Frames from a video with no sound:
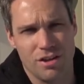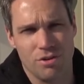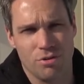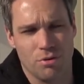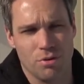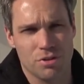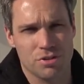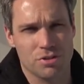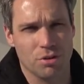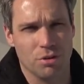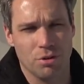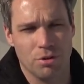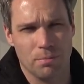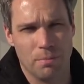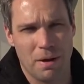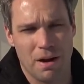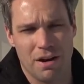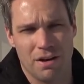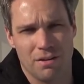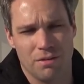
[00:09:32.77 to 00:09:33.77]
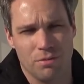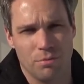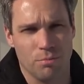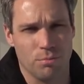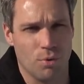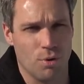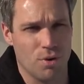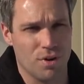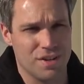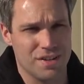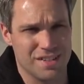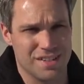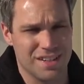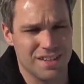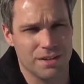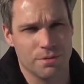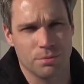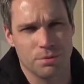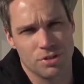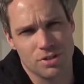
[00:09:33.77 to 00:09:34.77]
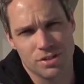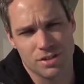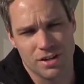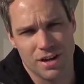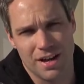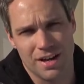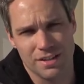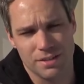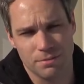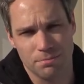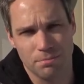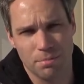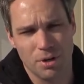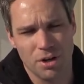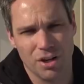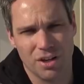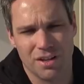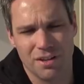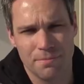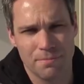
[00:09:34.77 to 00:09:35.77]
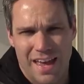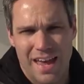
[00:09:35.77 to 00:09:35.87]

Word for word: your solar panel warranty, which is an awesome perk.